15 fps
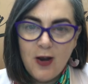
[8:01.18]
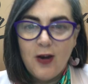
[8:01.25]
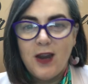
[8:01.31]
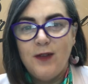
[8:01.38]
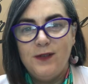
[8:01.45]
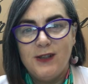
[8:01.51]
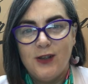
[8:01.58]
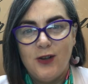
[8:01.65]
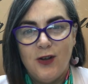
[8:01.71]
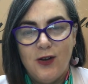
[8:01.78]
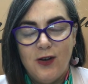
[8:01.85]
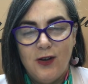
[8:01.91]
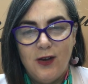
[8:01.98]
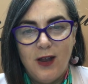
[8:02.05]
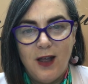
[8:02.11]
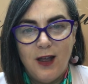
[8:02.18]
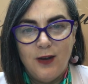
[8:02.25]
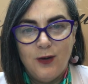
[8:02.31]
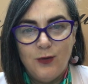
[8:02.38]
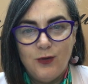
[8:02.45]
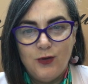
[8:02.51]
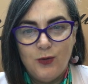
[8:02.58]
or give us a call on
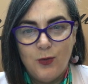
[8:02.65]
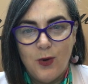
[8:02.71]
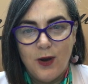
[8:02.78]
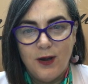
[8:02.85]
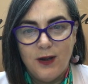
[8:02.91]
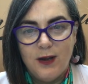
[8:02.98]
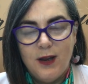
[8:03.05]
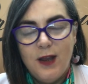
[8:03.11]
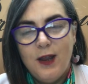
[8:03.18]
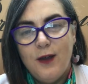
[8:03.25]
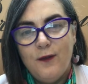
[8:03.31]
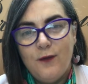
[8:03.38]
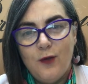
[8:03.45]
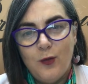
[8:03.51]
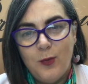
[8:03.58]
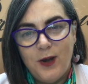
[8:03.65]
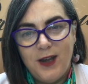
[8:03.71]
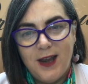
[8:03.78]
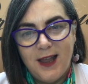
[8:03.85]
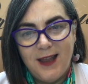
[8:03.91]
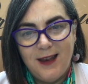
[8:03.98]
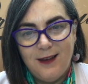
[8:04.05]
021
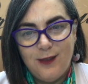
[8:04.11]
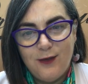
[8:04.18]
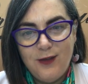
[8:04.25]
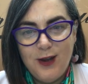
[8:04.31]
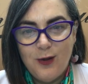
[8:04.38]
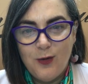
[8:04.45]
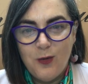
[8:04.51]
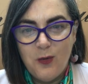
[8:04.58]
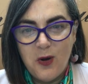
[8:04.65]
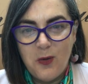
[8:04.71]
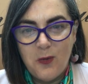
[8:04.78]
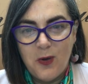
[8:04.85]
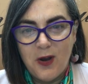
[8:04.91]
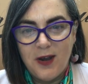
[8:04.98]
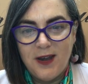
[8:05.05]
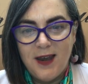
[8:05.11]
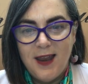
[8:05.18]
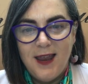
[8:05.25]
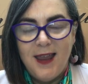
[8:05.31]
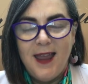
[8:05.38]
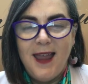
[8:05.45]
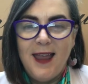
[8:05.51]
419 3011
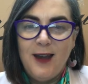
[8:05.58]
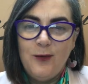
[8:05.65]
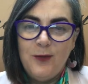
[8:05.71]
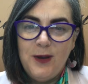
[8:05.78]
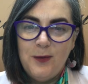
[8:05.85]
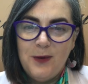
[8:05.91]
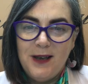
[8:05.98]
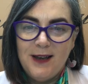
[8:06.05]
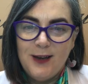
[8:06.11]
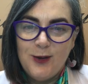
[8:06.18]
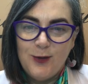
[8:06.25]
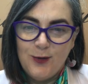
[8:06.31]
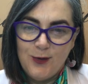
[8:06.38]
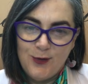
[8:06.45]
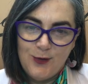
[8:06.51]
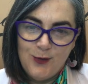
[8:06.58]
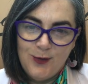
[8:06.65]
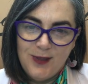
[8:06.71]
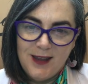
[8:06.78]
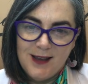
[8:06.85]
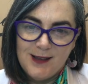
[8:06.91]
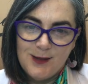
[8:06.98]
and we will go through
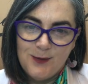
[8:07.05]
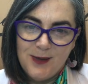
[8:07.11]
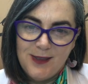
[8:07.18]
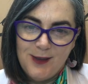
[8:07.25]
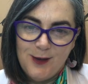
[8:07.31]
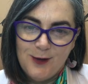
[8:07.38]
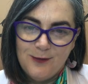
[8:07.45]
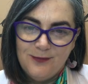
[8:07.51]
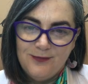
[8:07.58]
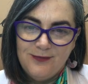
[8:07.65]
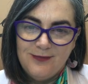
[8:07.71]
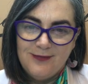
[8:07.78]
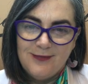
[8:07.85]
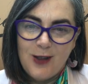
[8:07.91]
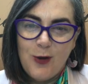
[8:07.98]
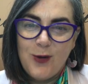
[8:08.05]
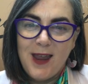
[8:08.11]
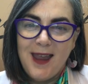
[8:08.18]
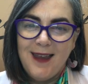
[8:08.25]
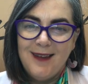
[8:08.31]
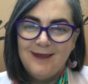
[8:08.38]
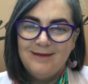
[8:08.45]
things with you.
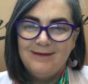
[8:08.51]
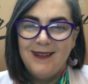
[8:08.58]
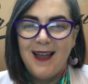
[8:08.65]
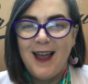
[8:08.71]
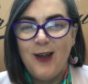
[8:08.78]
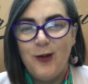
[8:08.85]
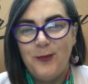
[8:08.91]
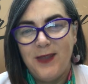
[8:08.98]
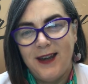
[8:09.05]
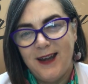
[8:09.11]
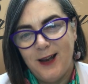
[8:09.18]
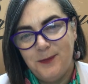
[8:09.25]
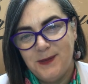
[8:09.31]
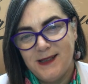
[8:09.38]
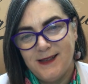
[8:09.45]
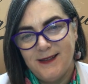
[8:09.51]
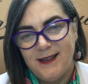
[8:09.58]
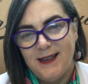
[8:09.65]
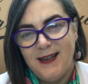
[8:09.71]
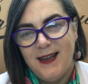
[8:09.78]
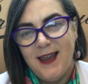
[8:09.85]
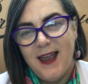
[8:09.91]
Okay, I hope that helps.
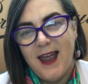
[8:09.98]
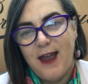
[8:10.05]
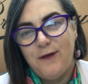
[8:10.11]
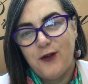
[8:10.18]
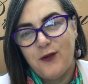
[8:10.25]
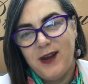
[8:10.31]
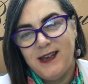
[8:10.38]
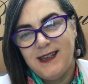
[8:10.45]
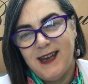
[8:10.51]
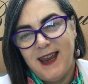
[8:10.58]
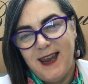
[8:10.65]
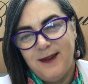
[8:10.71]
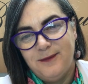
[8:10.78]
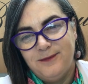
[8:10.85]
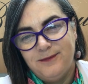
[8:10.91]
Have a great day.